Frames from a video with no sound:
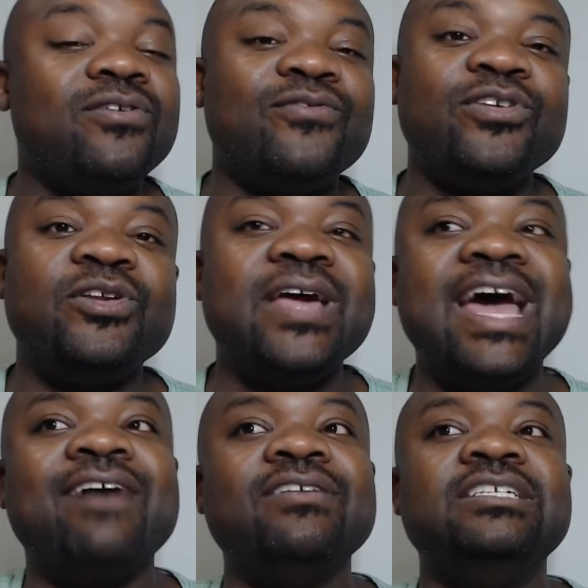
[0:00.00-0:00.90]
for you to
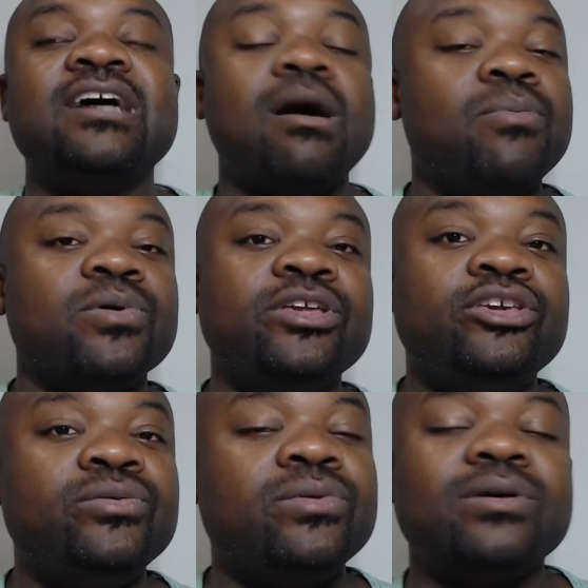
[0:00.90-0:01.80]
have a job where
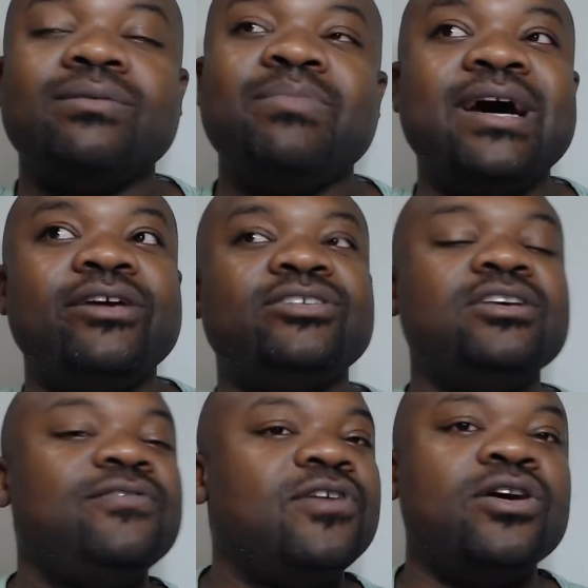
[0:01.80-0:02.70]
you are by
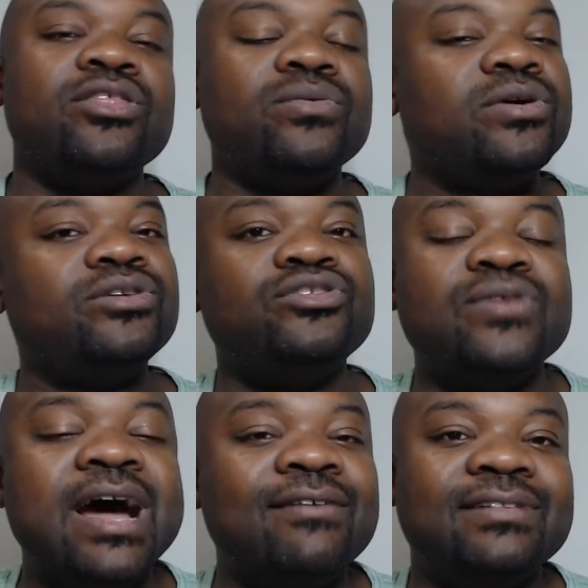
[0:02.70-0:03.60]
yourself on the road
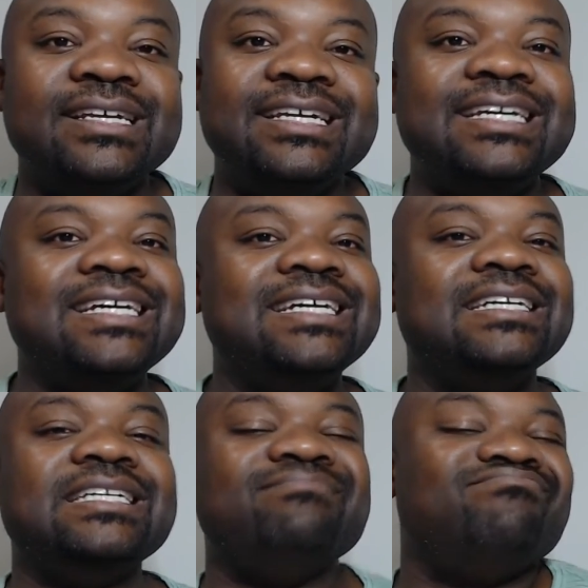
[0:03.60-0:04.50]
traveling
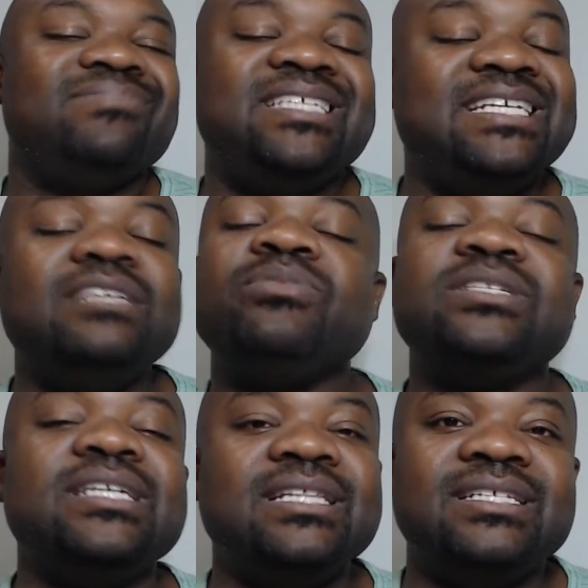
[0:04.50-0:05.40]

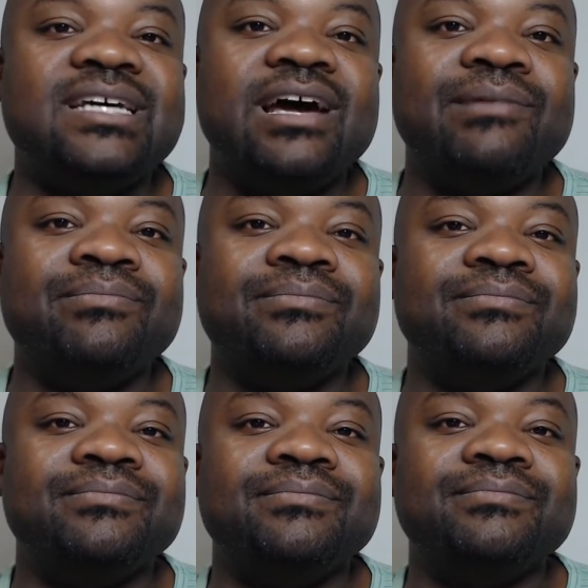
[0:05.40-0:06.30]
60% of the time
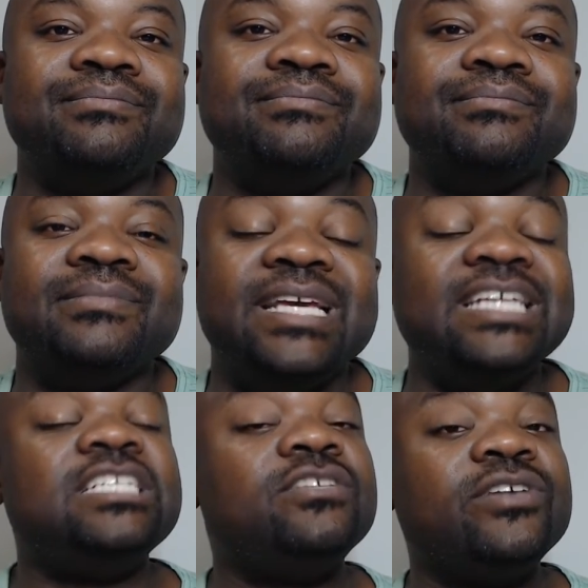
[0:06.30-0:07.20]
it's
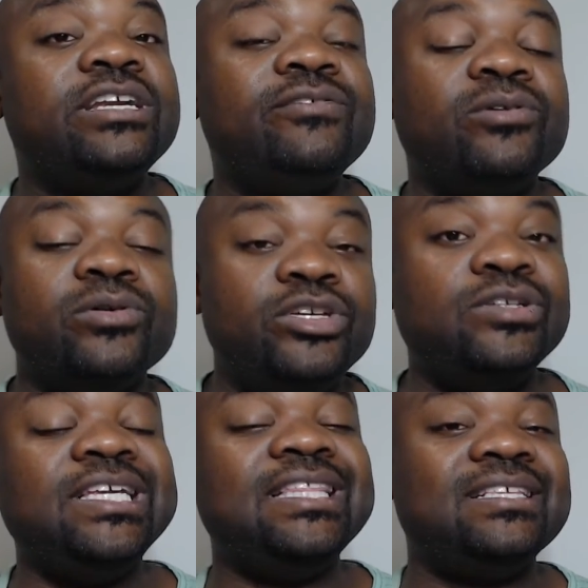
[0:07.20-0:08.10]
just very difficult. You
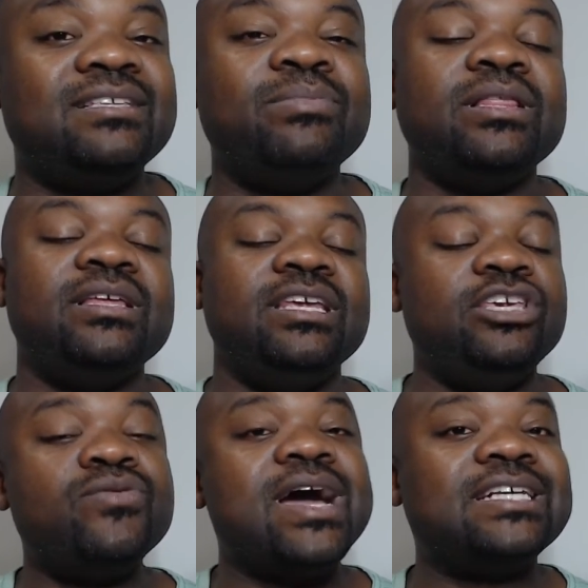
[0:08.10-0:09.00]
need the stability.
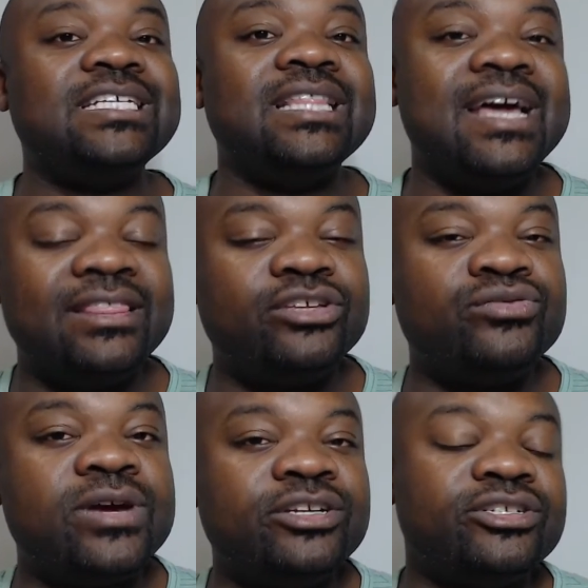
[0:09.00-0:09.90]
You actually like the
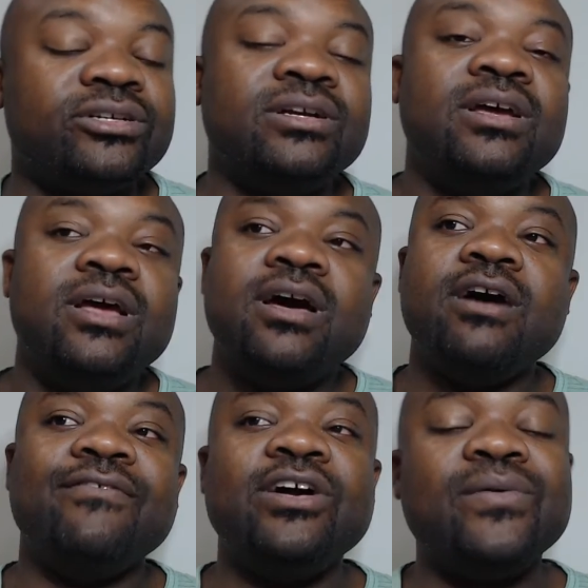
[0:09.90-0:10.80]
structure
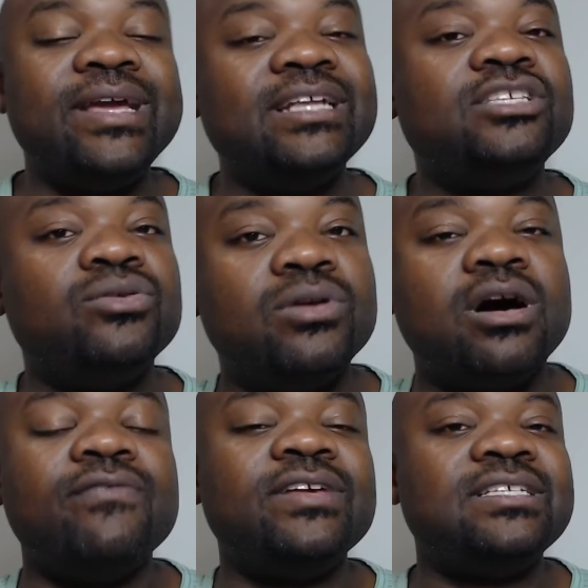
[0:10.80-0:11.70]
of going into an
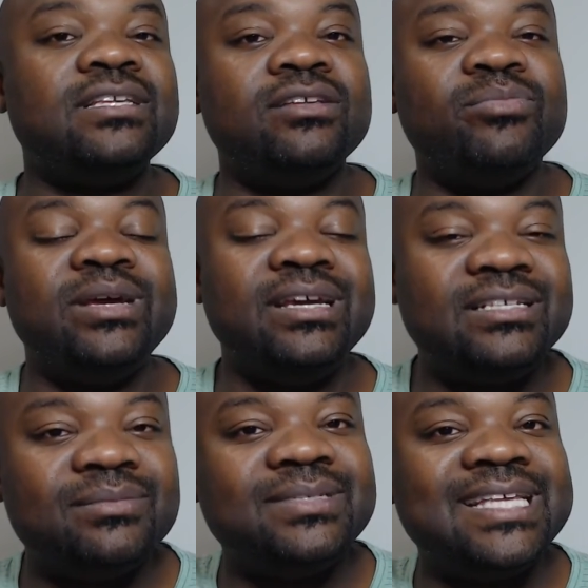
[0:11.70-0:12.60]
office and there being
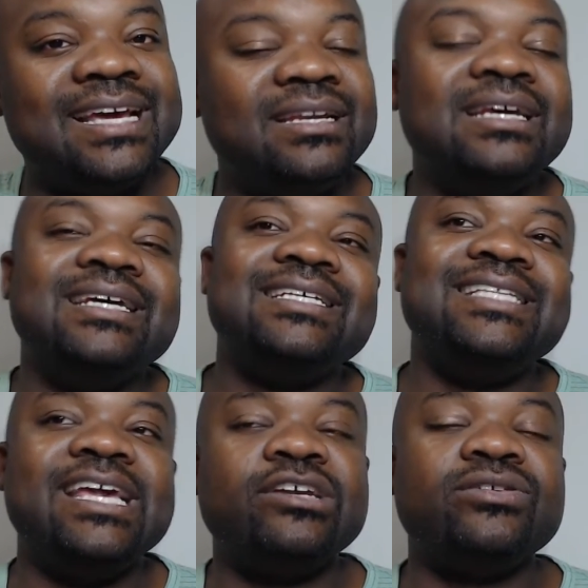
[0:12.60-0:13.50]
some set
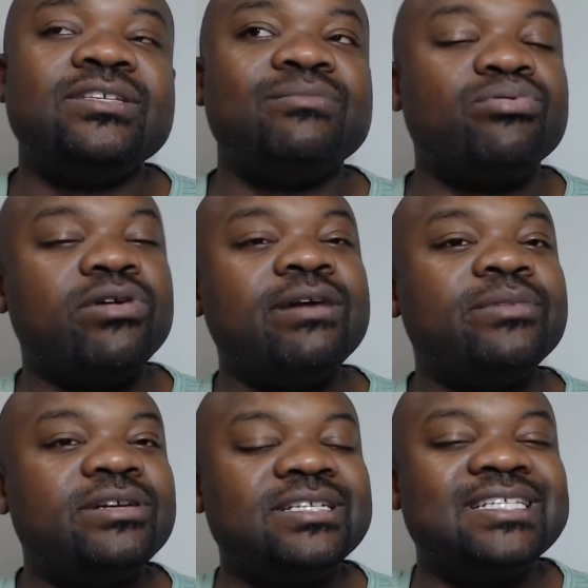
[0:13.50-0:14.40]
standards and
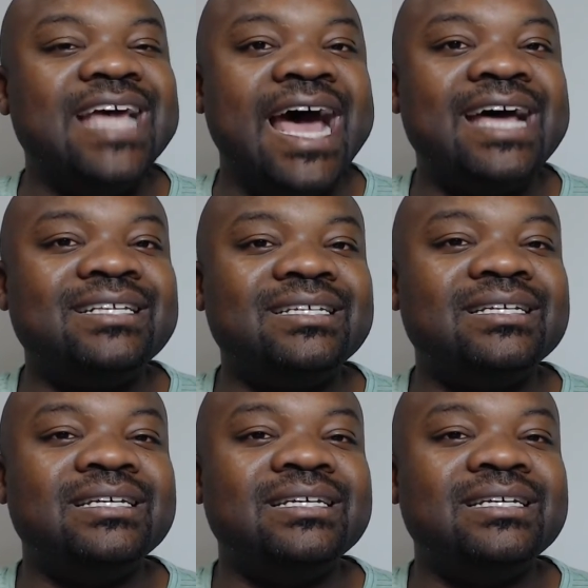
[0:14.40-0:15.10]
parameters and tasks.